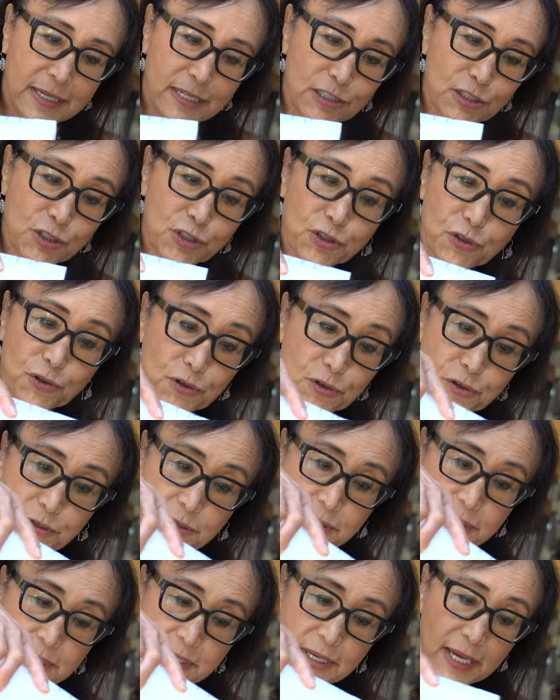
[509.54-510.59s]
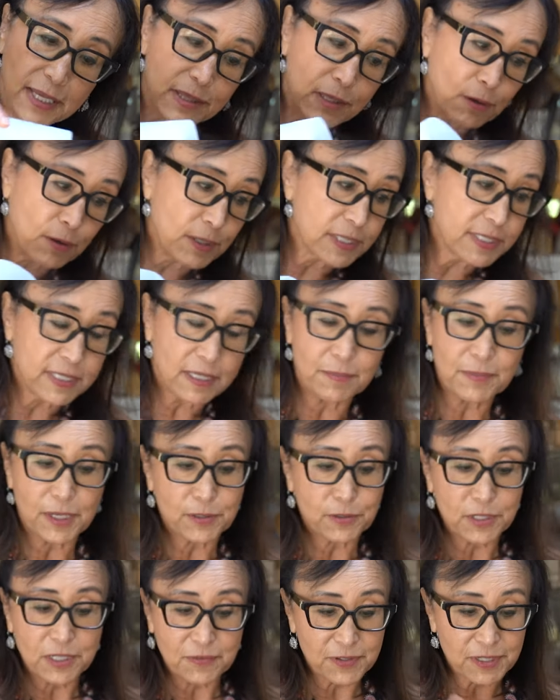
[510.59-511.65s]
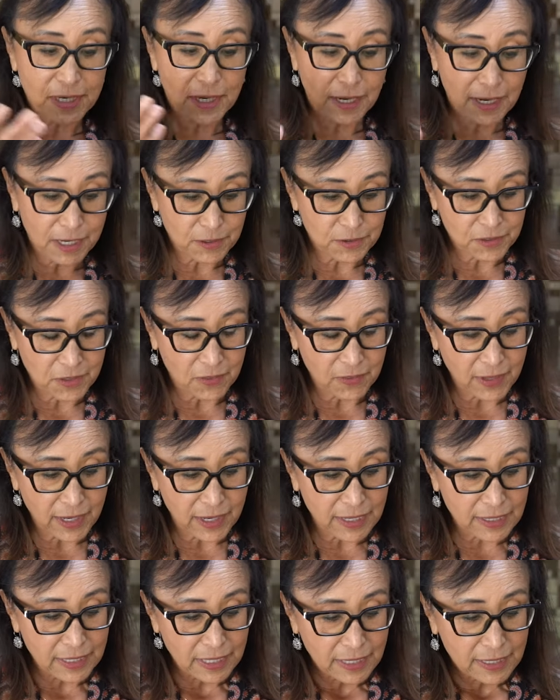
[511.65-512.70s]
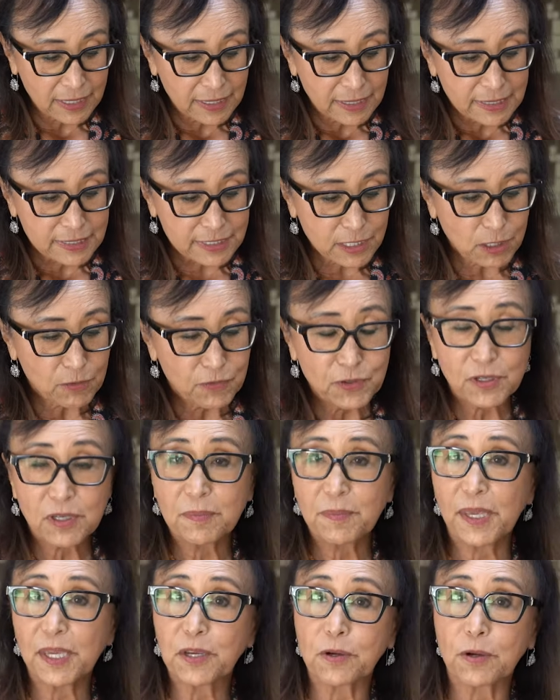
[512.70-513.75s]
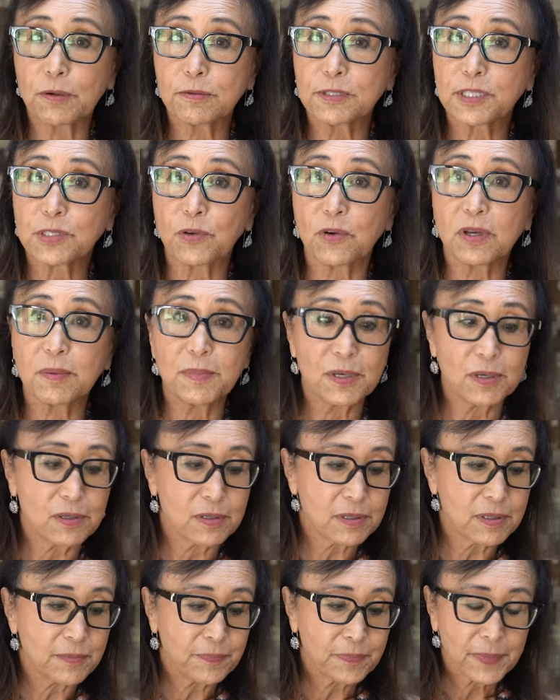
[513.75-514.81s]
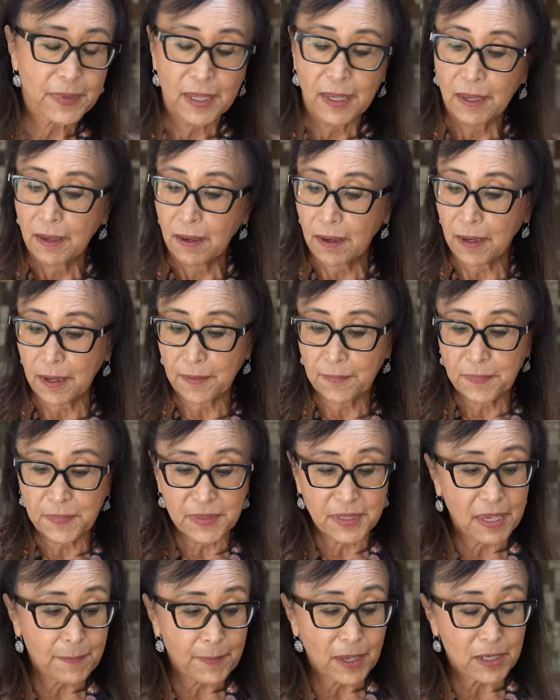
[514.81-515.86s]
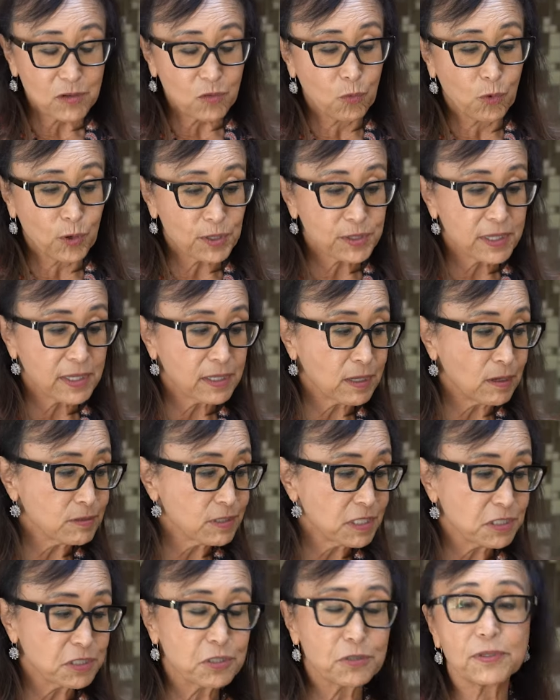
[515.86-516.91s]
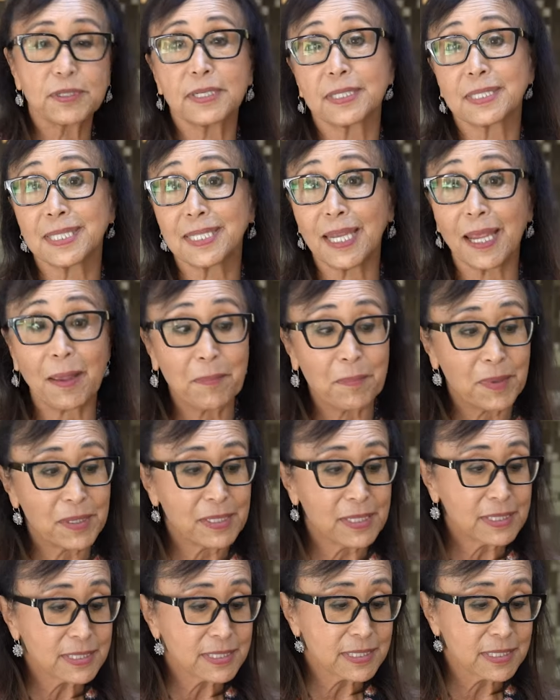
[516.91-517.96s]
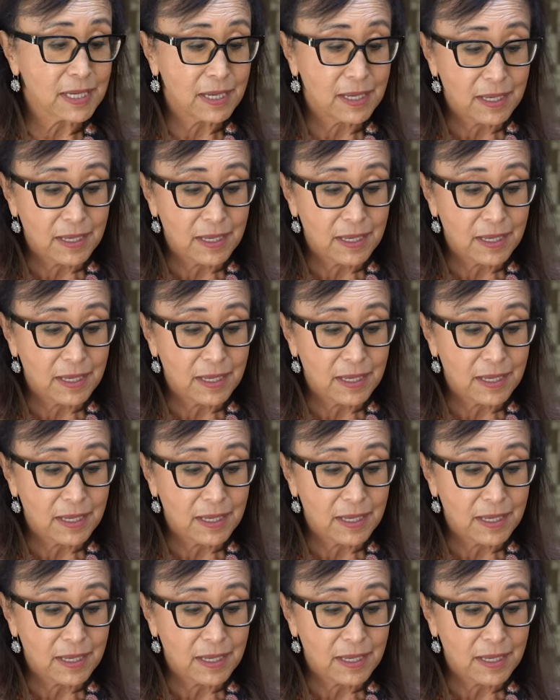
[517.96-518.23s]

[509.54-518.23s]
sugar. And there are some that are even higher than that. So if you can make your own soy milk, the amount of work that goes into it is 10 minutes,